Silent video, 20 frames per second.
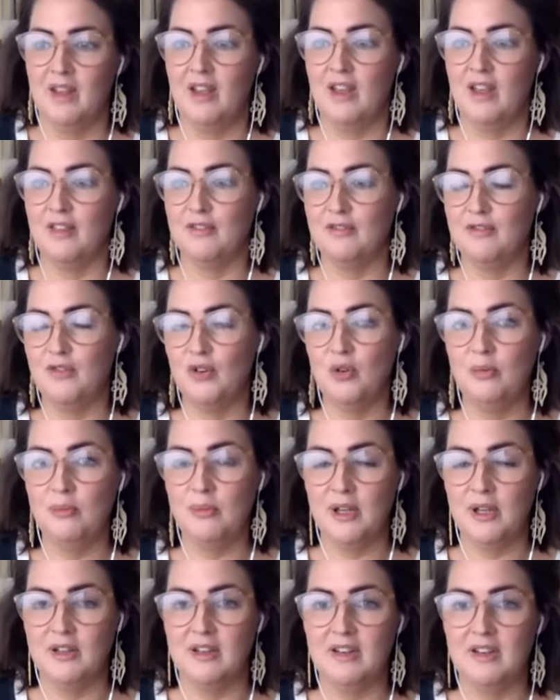at the full
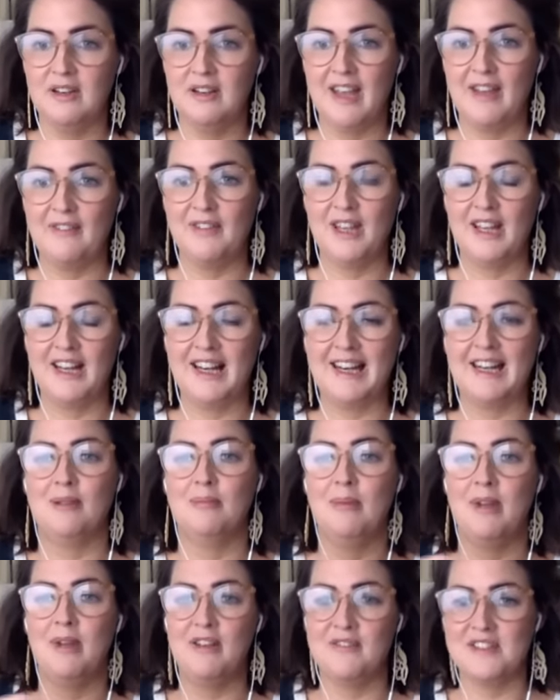moon, having a
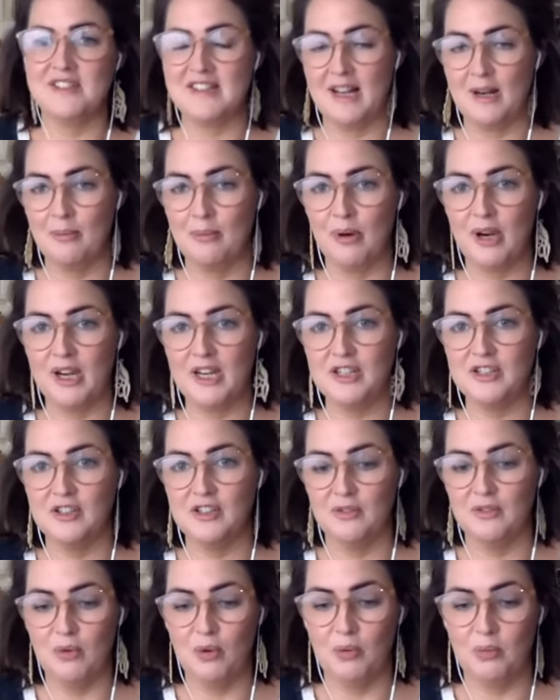little bit of a celebration
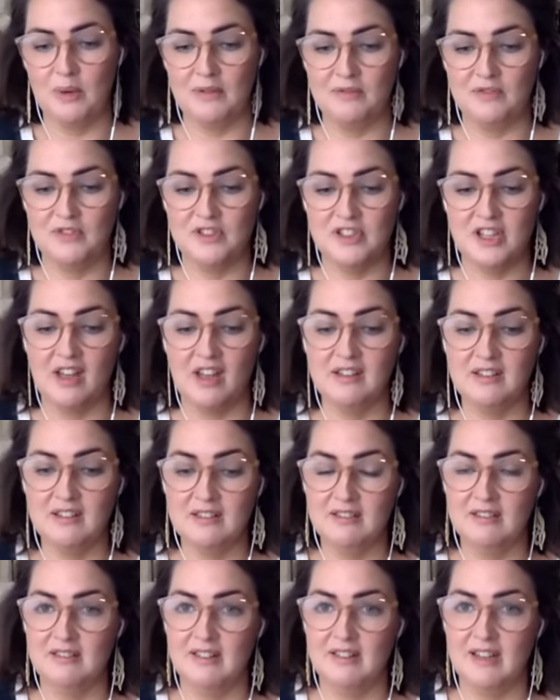of what we've
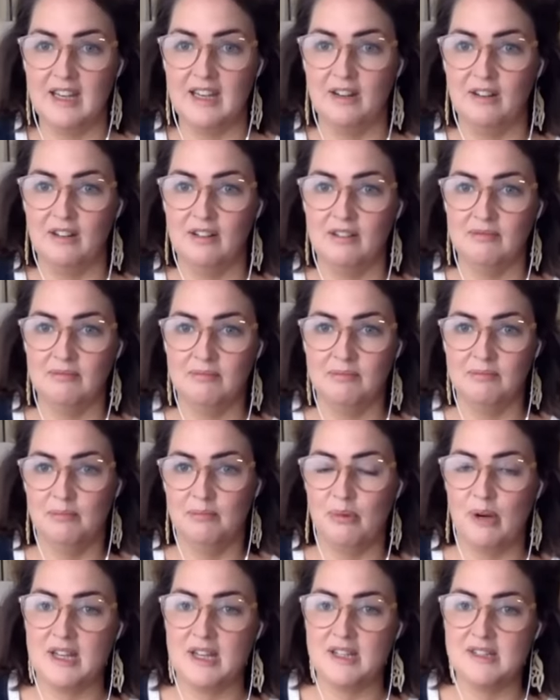done in our
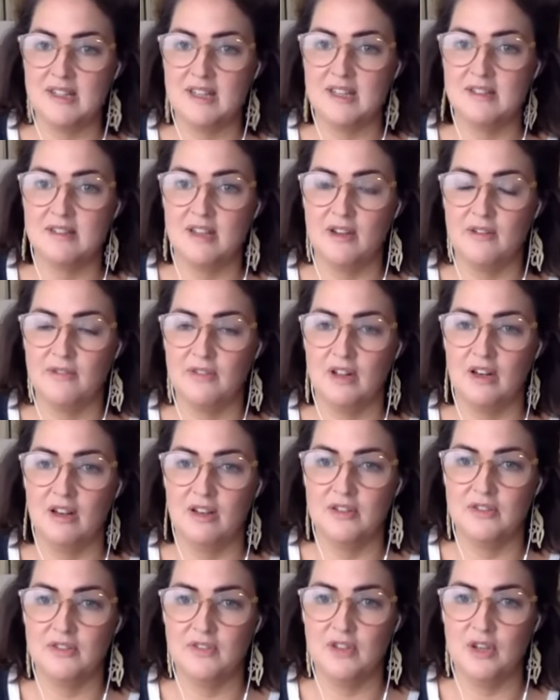practice over the
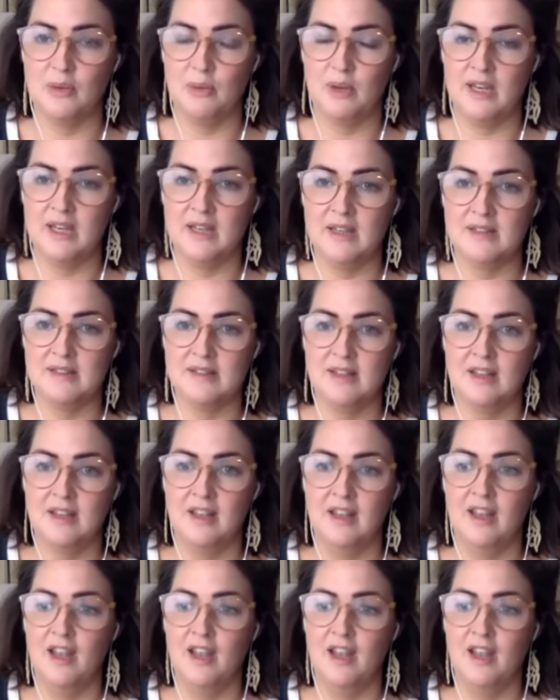last few weeks.